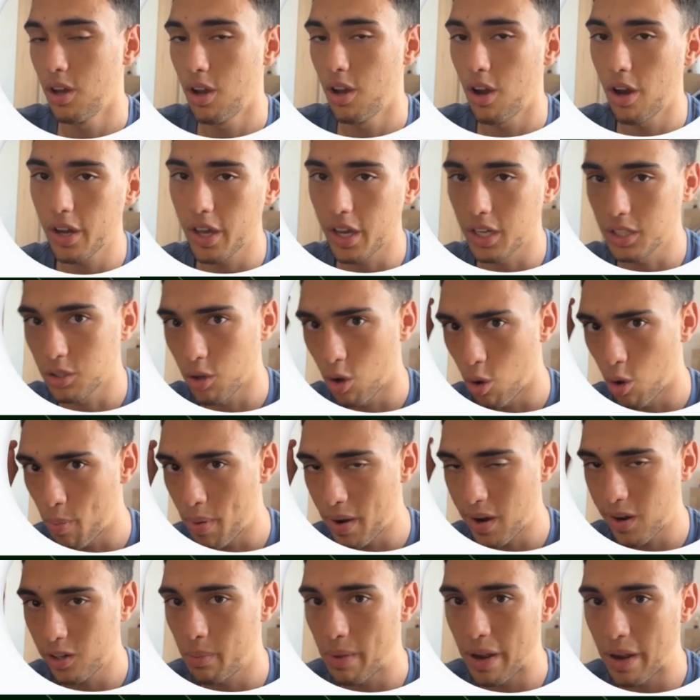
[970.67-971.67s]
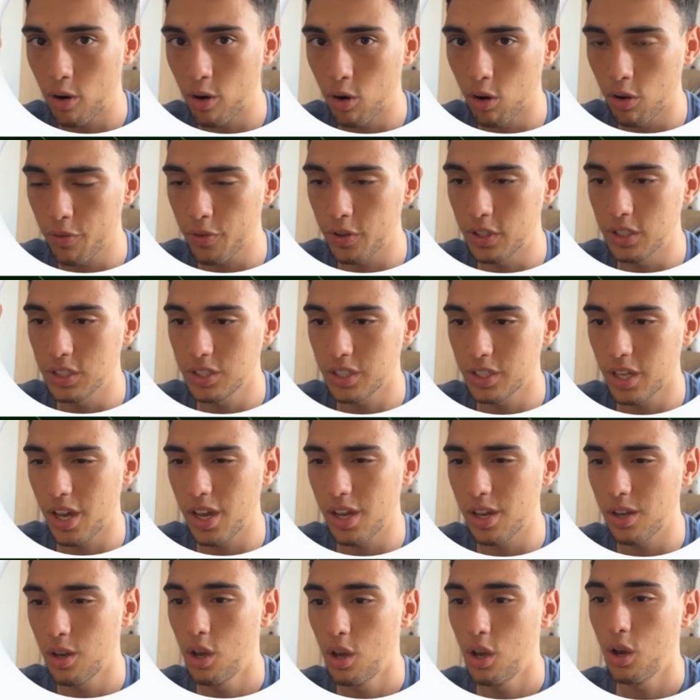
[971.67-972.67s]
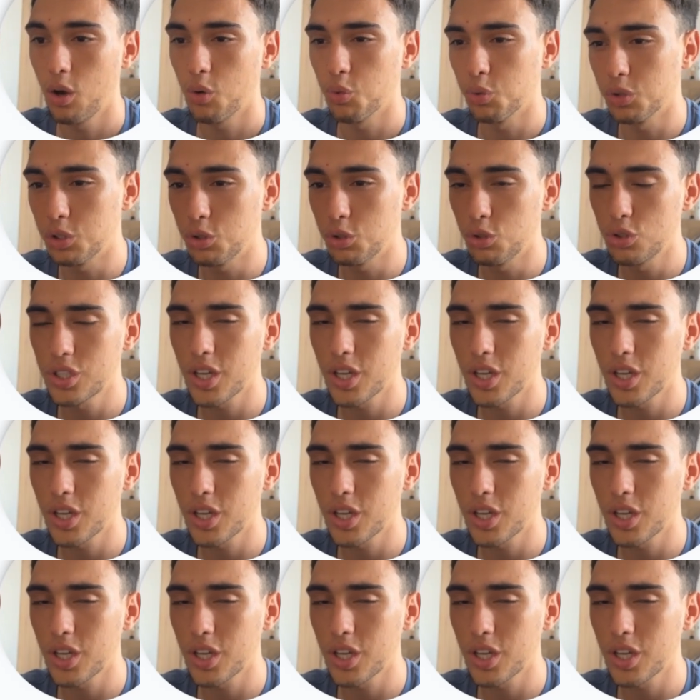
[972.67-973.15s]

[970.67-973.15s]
Okay, so apparently my girlfriend is saying when you